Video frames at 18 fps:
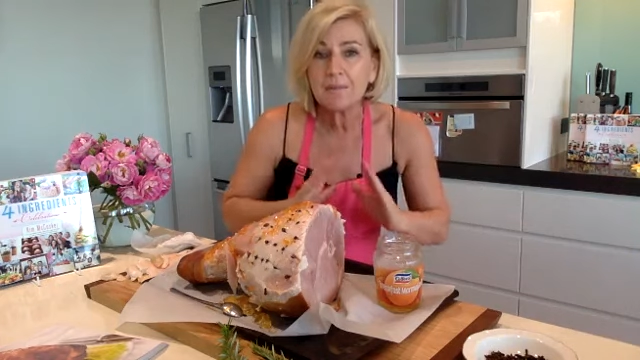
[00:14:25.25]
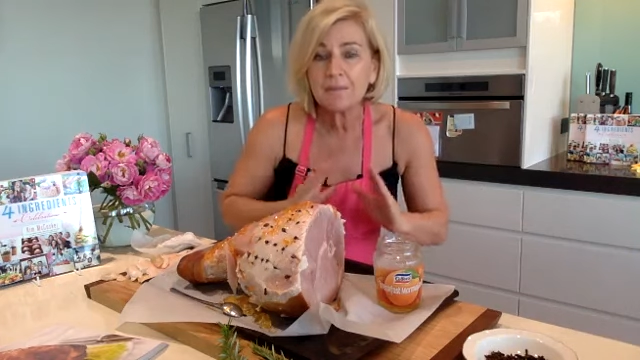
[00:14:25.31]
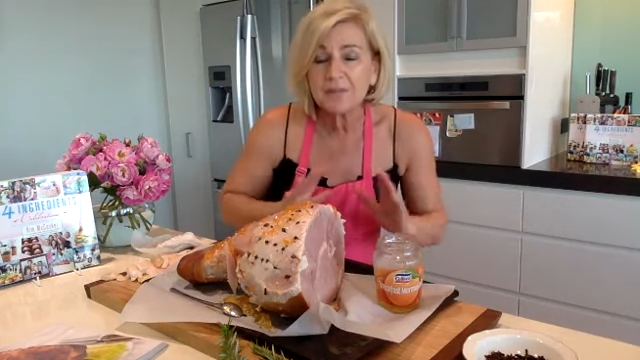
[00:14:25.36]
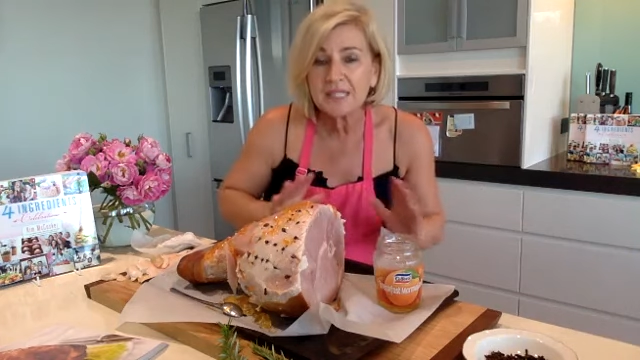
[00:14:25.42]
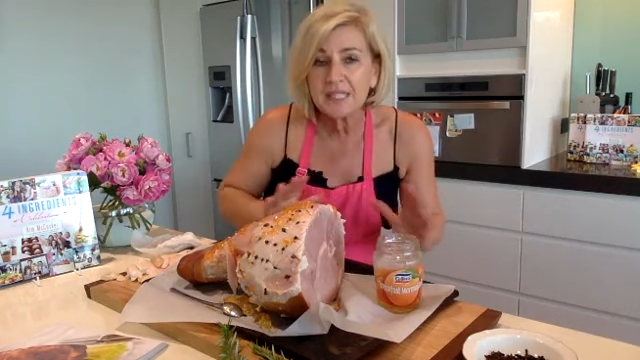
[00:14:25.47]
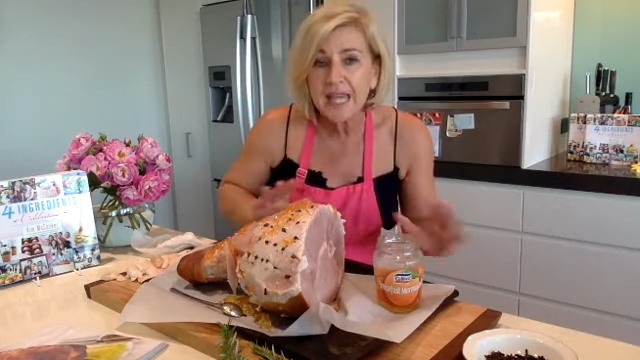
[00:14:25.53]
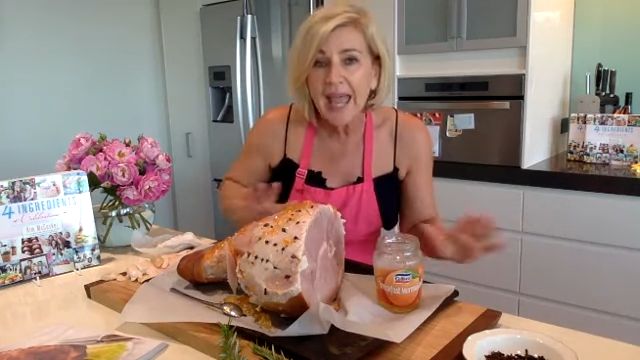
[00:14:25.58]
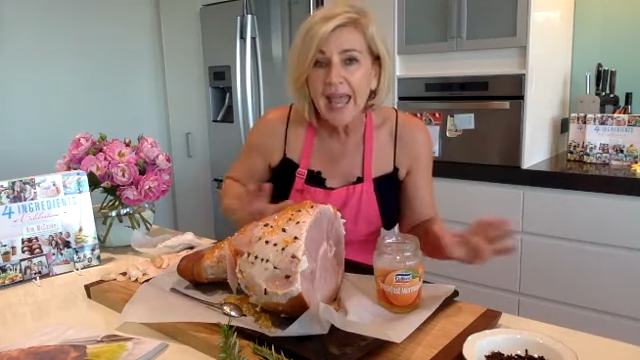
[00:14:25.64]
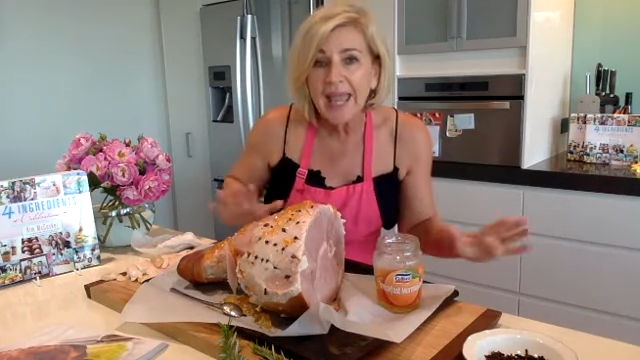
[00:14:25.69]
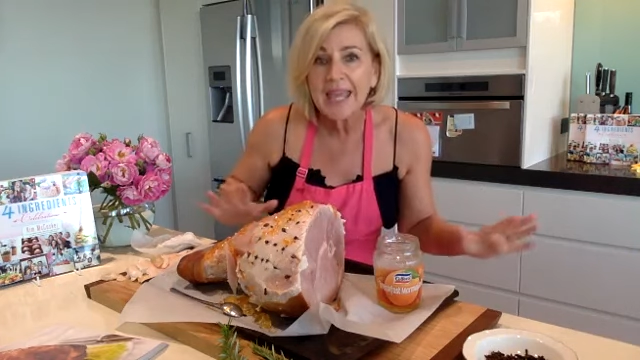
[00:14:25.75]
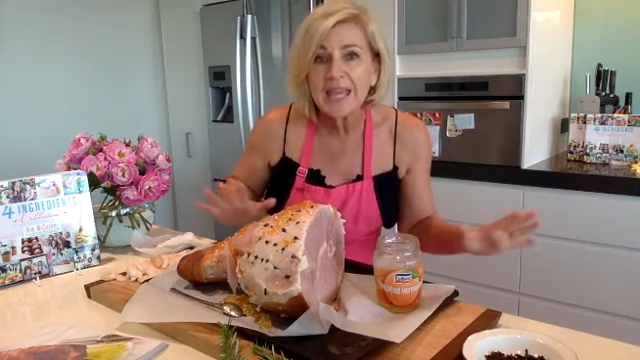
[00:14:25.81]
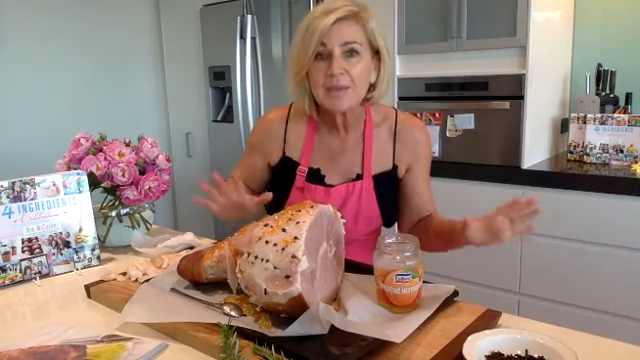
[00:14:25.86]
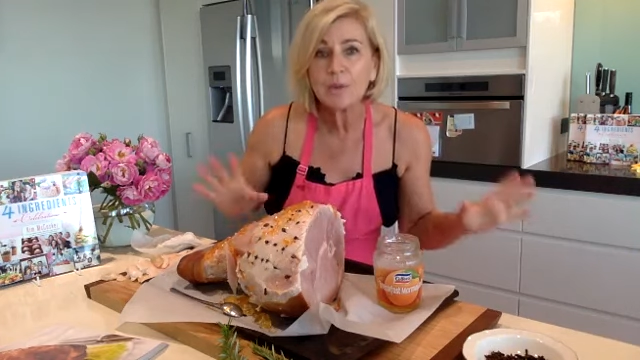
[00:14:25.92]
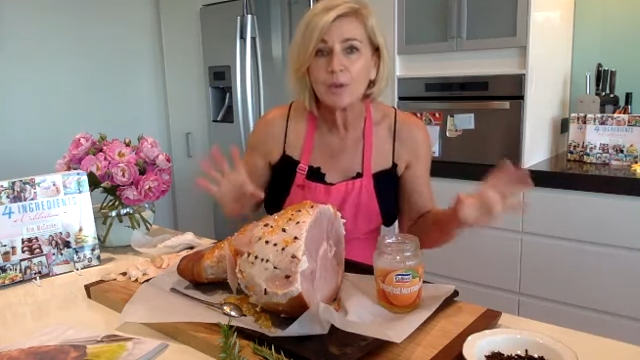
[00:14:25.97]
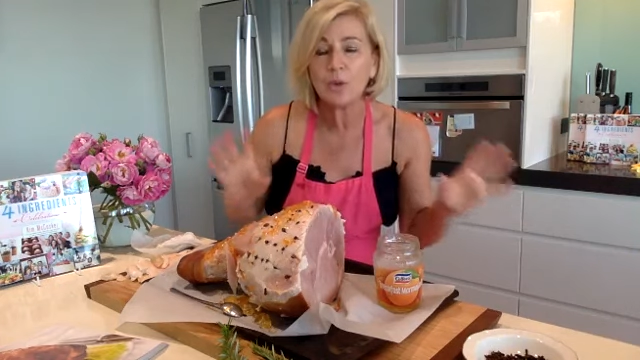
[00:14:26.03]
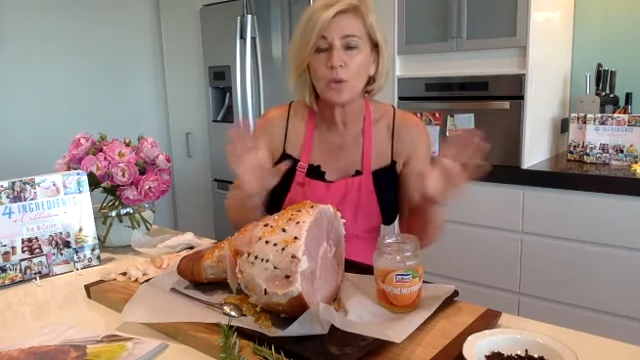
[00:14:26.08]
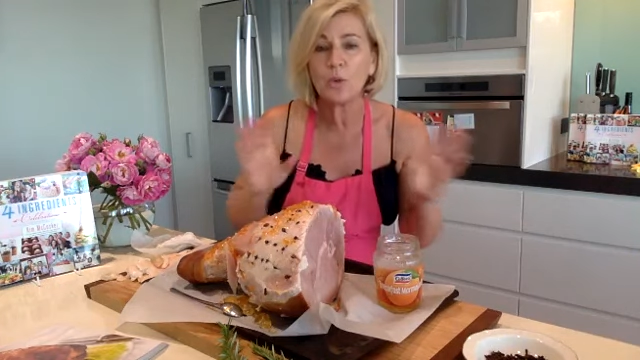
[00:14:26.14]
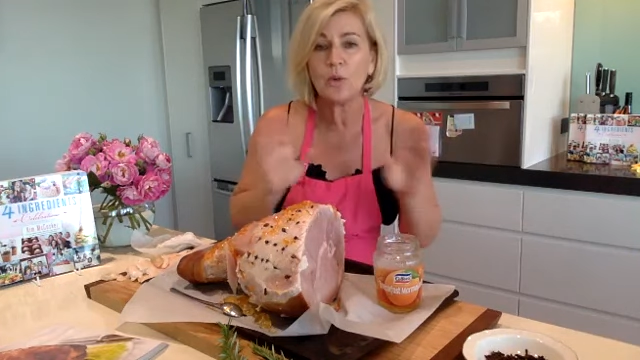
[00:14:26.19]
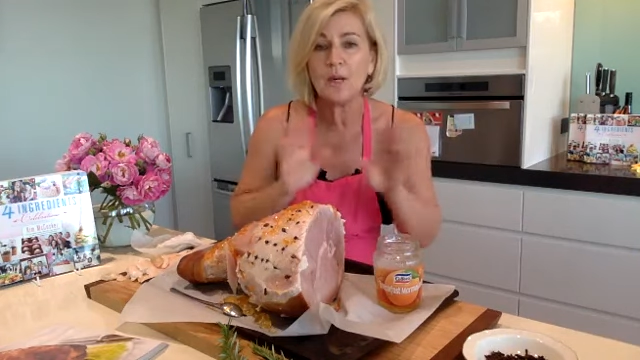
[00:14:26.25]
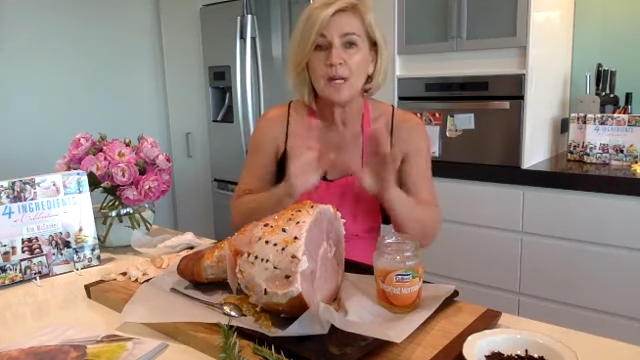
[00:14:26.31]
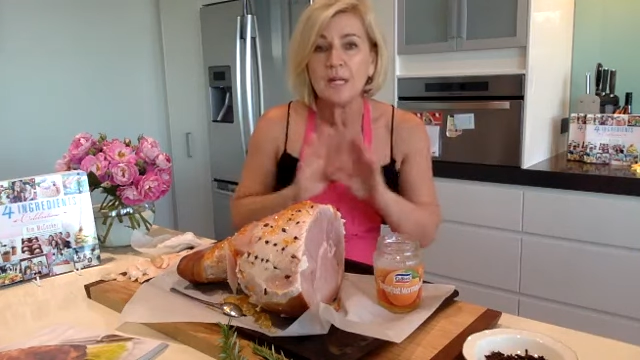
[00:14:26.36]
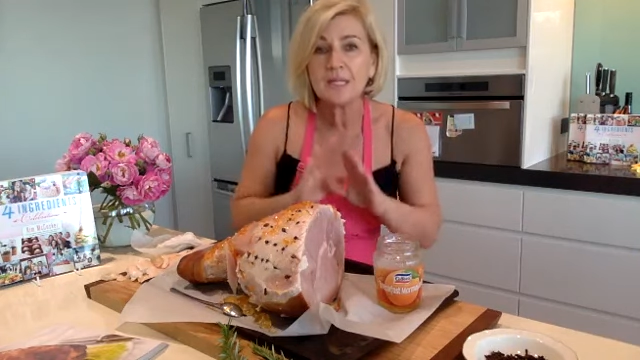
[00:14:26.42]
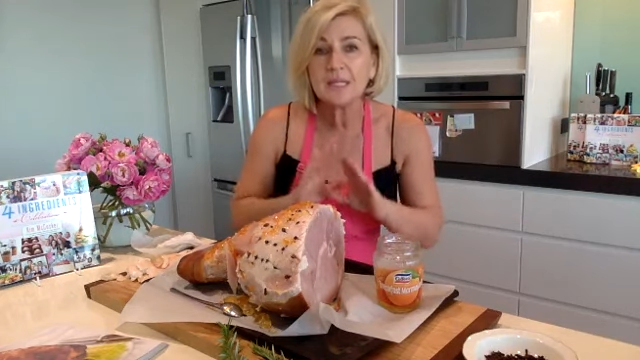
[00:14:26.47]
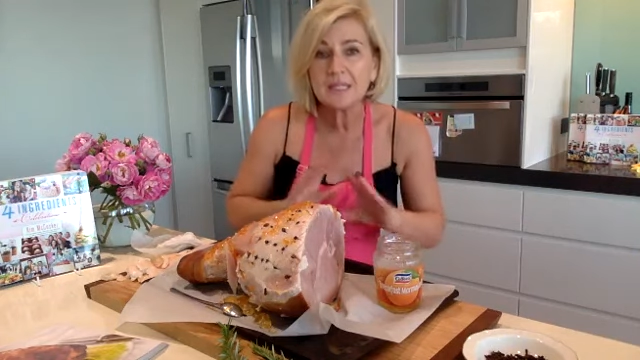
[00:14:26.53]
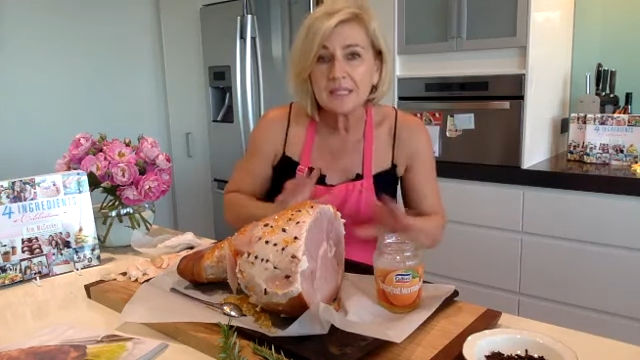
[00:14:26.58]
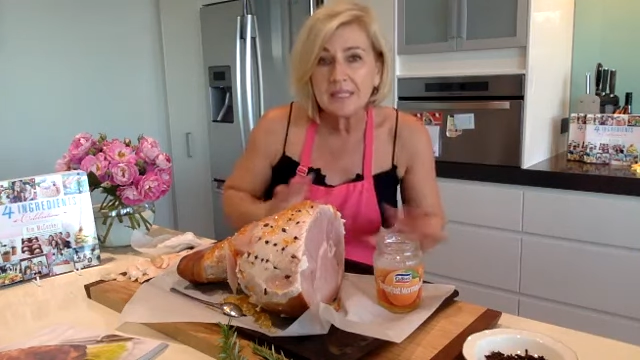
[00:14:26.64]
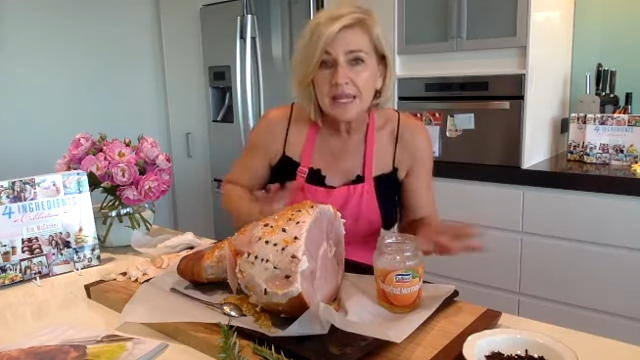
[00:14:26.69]
table
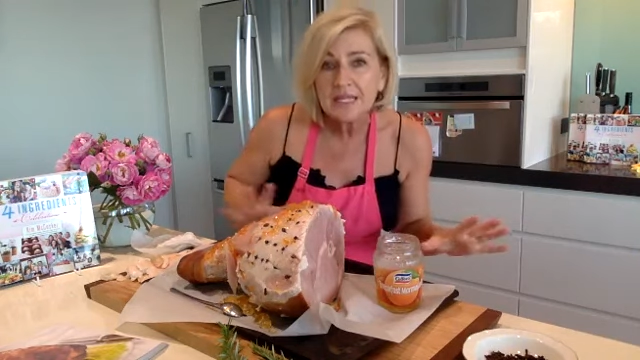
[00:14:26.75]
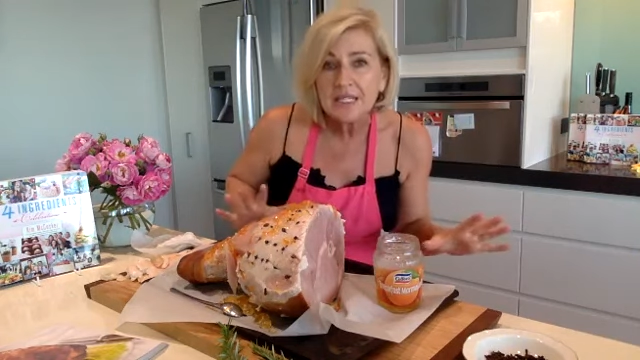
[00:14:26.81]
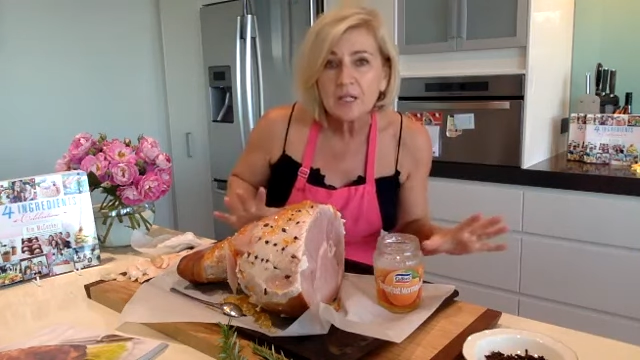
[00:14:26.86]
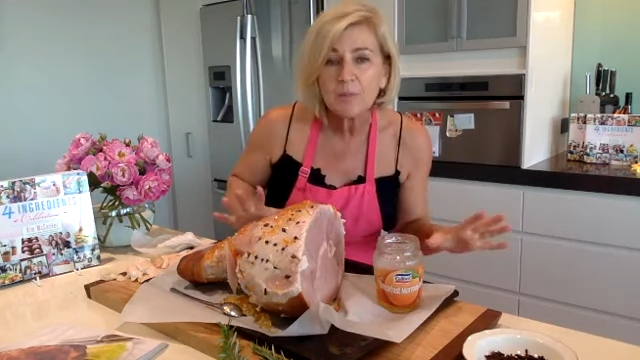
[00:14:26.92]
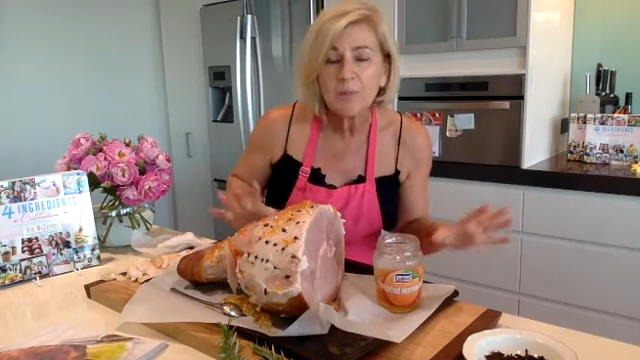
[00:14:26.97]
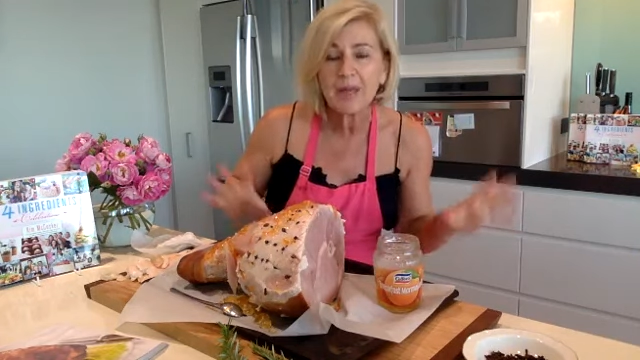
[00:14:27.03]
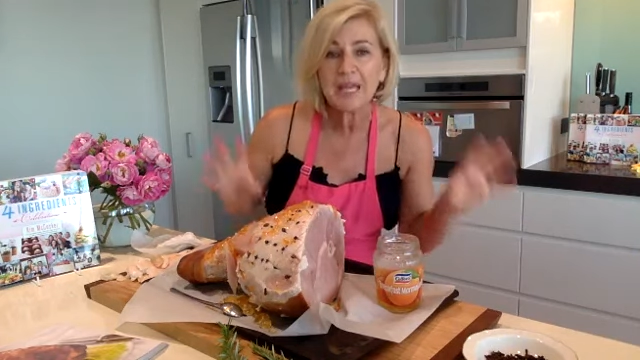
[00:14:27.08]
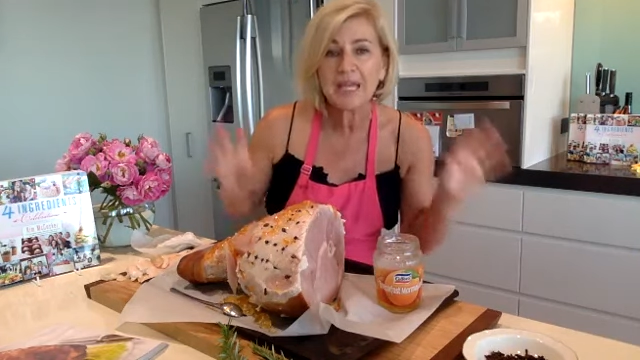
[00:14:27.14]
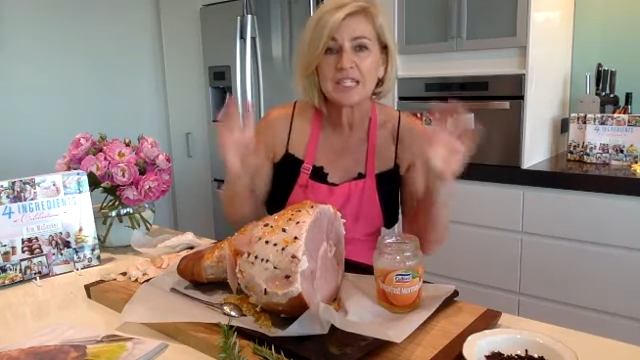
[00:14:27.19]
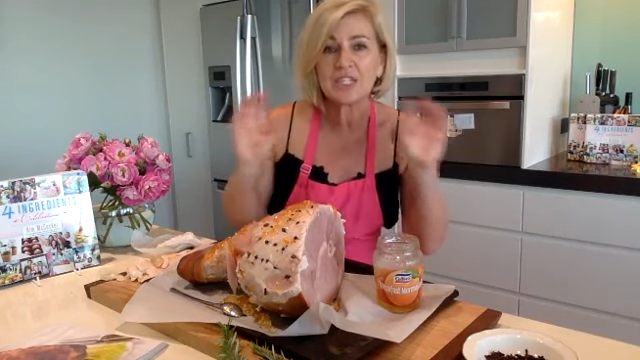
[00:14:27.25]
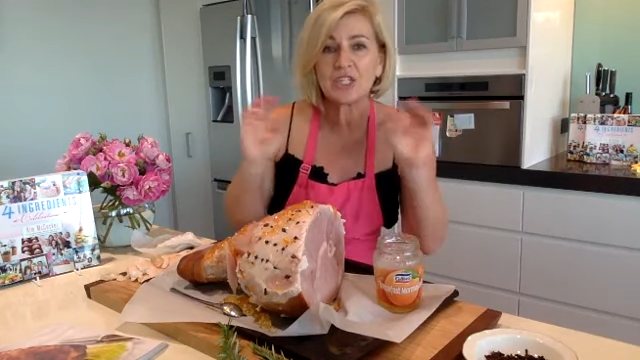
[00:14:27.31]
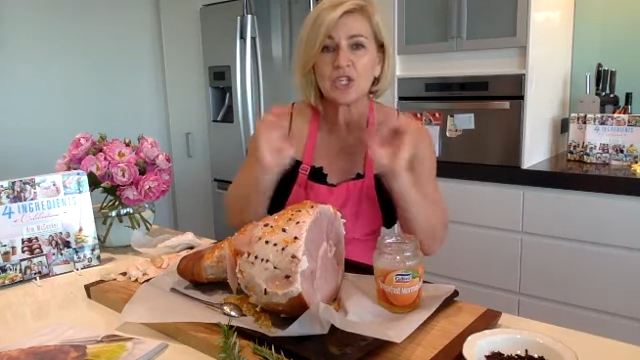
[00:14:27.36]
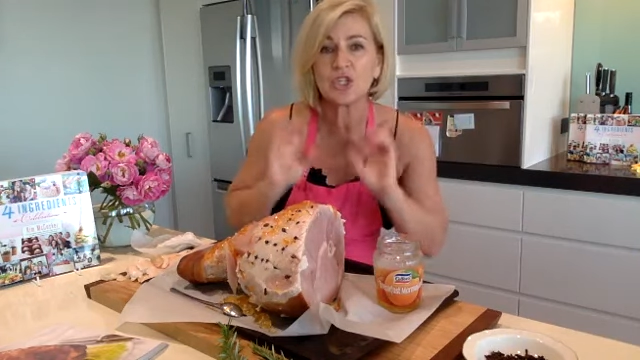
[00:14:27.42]
centerpiece